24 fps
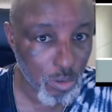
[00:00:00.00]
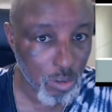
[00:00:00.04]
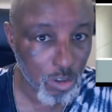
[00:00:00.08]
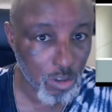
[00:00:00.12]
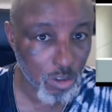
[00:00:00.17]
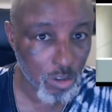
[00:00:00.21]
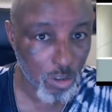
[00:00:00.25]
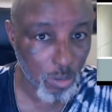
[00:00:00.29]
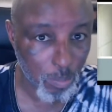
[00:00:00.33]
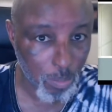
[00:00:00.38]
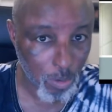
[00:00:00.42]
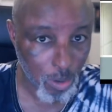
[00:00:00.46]

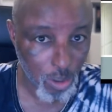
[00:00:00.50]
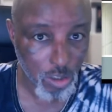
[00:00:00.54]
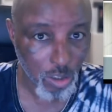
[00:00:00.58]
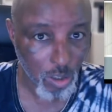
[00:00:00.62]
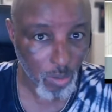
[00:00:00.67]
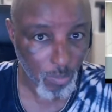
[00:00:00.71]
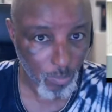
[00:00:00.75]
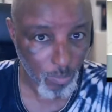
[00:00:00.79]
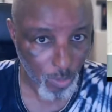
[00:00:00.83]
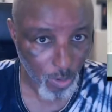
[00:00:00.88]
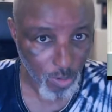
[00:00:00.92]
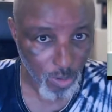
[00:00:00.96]
the person
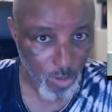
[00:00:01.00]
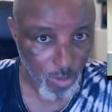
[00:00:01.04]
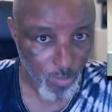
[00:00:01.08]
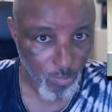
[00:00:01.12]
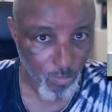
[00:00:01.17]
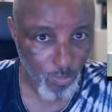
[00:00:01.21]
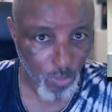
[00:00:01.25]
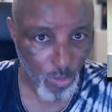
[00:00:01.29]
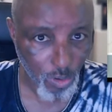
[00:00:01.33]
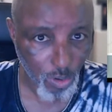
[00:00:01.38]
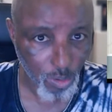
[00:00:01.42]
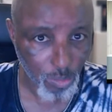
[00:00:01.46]
I'm voting
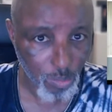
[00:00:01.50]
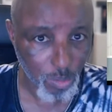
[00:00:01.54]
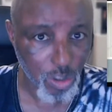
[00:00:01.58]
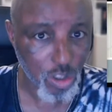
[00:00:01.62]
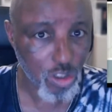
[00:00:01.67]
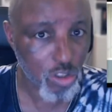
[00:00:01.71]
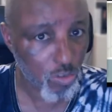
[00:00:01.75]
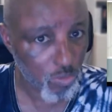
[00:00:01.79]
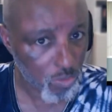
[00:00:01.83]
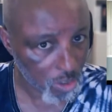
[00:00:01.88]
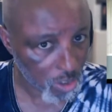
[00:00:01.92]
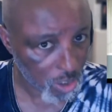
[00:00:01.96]
for, which is
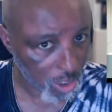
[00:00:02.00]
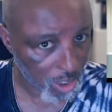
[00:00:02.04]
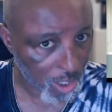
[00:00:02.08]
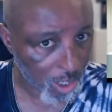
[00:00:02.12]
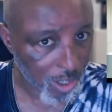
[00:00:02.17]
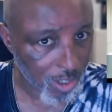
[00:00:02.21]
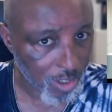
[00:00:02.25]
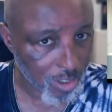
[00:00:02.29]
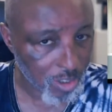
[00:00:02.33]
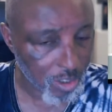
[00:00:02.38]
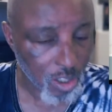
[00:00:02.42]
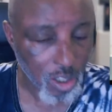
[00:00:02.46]
often the
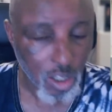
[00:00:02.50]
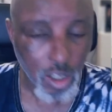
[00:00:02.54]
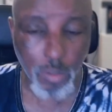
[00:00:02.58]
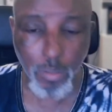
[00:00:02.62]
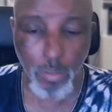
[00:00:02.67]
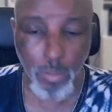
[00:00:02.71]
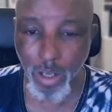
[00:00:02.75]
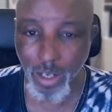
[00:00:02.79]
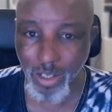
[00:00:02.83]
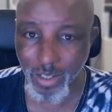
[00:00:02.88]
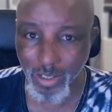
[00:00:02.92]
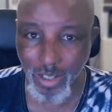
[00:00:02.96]
case.
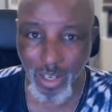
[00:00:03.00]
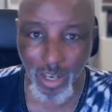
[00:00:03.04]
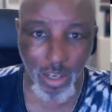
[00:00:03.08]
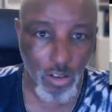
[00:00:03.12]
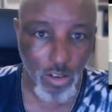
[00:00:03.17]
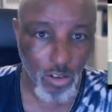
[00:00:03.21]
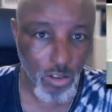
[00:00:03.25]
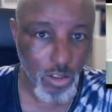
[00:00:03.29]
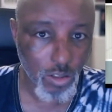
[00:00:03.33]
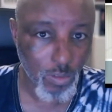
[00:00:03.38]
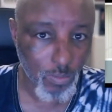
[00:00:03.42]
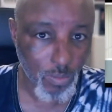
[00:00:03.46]
But I tend
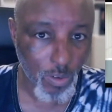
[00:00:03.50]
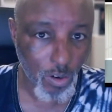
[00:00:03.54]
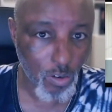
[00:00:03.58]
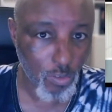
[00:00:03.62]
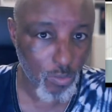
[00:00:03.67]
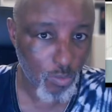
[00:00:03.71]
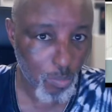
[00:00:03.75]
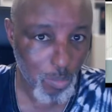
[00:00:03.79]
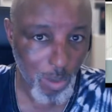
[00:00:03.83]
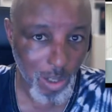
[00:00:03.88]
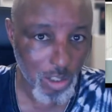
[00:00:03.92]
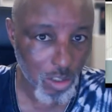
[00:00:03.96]
not to vote
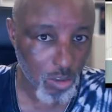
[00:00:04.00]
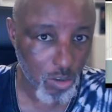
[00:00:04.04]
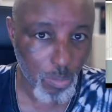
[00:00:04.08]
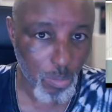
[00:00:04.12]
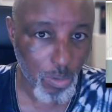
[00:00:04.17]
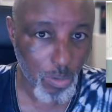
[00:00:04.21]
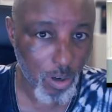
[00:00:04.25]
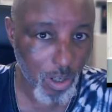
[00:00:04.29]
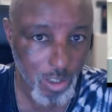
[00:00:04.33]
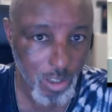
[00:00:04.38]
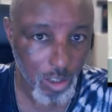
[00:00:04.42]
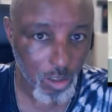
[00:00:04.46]
for political
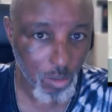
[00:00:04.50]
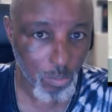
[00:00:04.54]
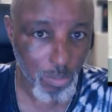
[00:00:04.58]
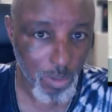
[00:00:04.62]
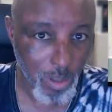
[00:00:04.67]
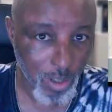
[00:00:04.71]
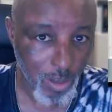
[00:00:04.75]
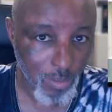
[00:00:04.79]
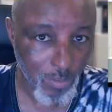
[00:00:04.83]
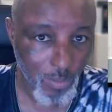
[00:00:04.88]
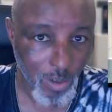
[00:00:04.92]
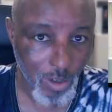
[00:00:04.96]
parties I don't
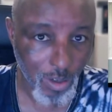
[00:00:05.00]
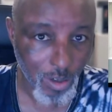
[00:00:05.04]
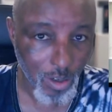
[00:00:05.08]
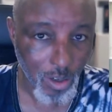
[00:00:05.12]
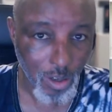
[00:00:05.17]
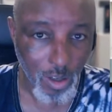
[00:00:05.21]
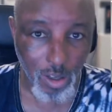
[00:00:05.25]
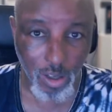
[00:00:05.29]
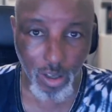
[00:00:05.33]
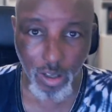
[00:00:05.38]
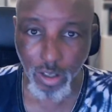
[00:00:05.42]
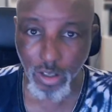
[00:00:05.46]
believe in.
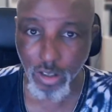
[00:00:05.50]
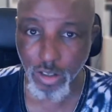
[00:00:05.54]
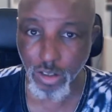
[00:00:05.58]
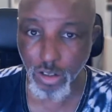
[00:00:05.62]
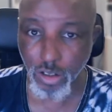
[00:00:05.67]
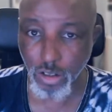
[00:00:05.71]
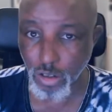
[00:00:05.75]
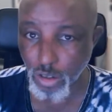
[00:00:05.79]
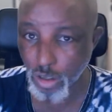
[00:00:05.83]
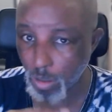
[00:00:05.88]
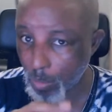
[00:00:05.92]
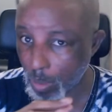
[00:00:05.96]
So,
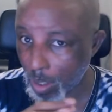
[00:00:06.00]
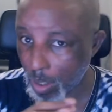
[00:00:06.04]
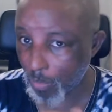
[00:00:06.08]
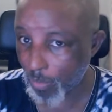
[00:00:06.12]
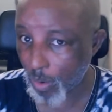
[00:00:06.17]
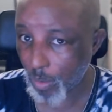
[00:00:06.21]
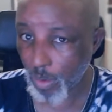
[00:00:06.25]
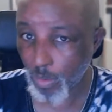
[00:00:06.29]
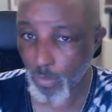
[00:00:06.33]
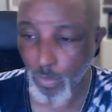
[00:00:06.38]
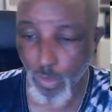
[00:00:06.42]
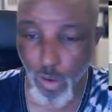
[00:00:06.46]
if I
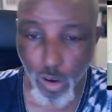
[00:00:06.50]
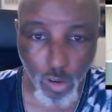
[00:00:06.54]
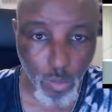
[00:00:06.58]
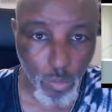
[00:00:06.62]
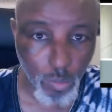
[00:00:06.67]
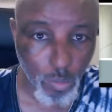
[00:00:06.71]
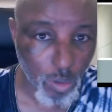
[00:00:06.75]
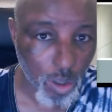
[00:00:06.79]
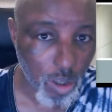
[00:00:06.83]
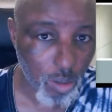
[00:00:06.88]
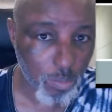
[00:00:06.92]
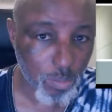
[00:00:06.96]
want to vote,
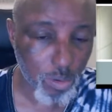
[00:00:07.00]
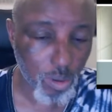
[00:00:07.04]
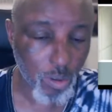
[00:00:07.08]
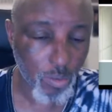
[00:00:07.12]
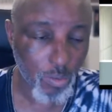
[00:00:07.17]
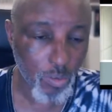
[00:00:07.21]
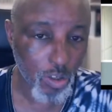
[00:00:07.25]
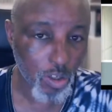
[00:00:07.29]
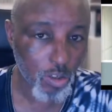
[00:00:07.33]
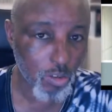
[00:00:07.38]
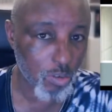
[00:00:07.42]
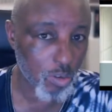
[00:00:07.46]
I'll probably,
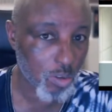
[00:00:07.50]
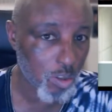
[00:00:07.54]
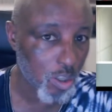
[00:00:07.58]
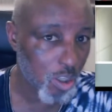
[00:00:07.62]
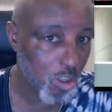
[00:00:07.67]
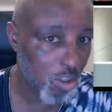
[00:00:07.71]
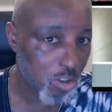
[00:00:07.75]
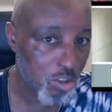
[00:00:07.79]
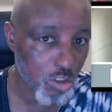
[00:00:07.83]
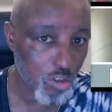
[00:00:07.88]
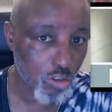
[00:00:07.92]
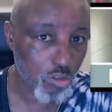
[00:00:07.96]
and
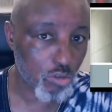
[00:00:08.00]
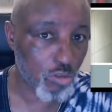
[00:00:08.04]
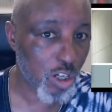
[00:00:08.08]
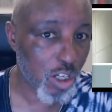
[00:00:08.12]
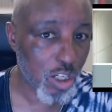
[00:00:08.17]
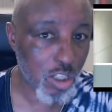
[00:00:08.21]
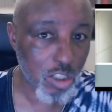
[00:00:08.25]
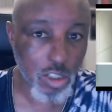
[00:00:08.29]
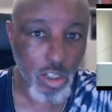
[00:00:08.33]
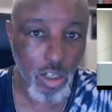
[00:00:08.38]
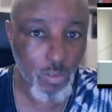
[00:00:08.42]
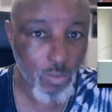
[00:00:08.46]
it's the
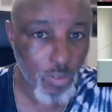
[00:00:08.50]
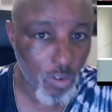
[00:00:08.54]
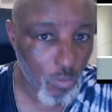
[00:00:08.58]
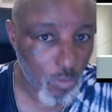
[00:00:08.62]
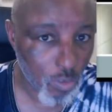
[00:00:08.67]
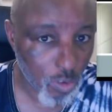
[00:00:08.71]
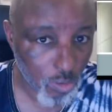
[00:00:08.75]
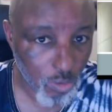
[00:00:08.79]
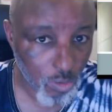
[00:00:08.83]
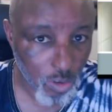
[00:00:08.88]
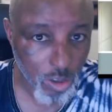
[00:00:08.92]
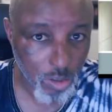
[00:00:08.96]
Greens, and I vote for
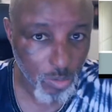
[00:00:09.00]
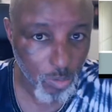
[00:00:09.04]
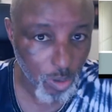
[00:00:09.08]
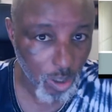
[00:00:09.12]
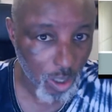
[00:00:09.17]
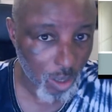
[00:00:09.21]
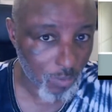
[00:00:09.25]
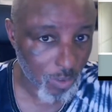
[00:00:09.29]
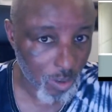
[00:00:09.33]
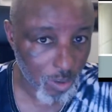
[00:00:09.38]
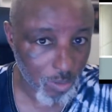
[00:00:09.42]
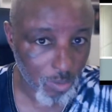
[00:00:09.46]
the Greens or
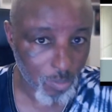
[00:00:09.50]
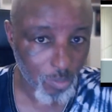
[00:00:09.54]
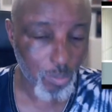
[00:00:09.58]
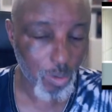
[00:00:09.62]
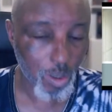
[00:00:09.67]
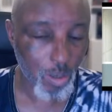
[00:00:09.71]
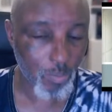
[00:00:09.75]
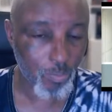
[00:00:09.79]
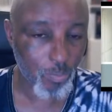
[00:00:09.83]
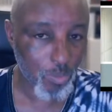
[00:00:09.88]
whatever. But,